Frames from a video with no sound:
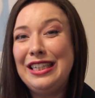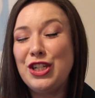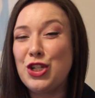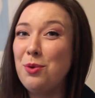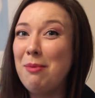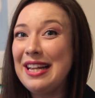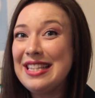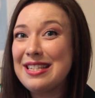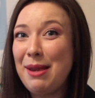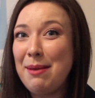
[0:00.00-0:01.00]
2
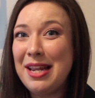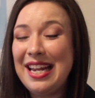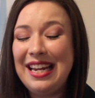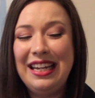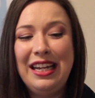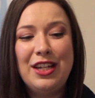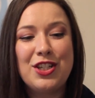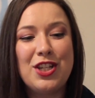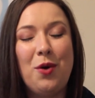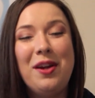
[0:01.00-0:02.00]
months maybe.
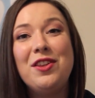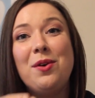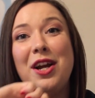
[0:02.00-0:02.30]
So even though